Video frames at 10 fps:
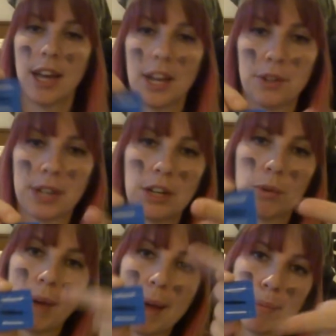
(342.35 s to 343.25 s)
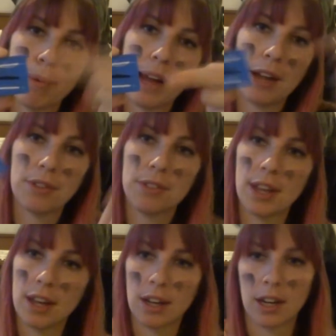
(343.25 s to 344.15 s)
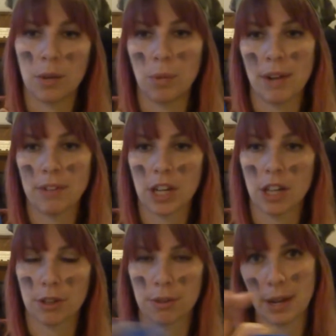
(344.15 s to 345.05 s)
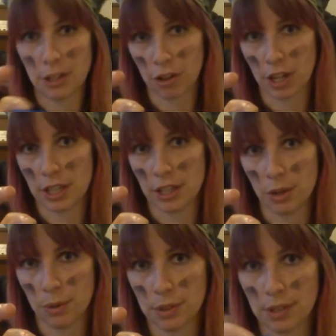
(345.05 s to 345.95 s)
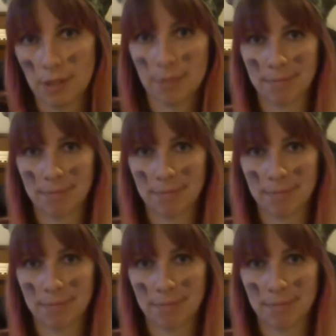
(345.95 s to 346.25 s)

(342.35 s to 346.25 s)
and you can wrap around whatever color thread you're going to use.